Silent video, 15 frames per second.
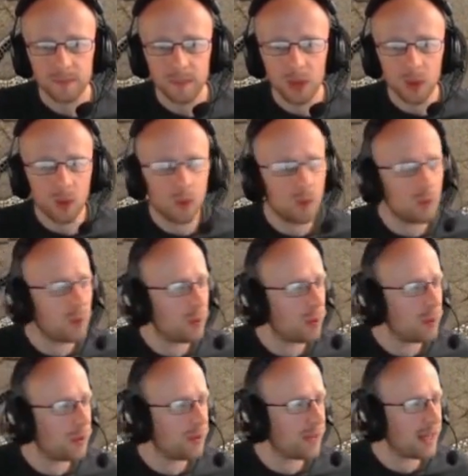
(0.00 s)

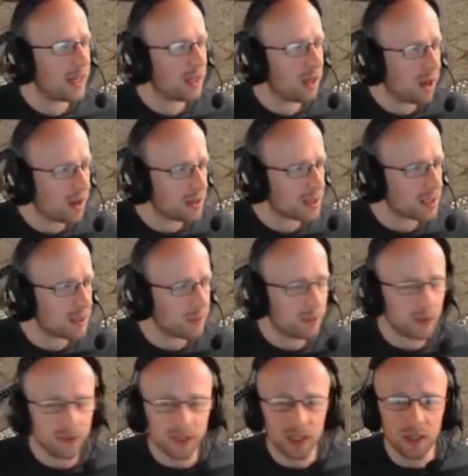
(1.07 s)
Oh, they lost,
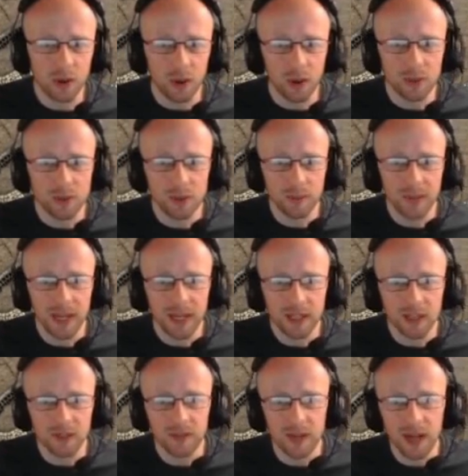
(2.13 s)
but the Gauls are made
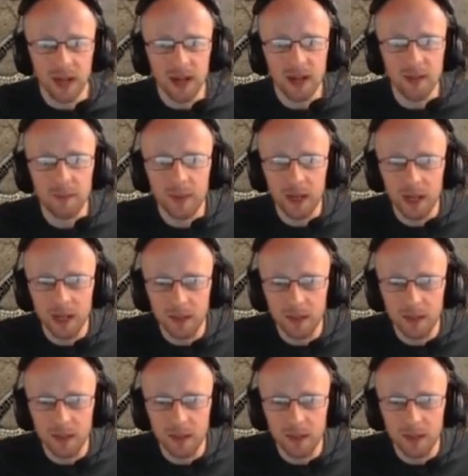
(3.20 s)
of high, uh,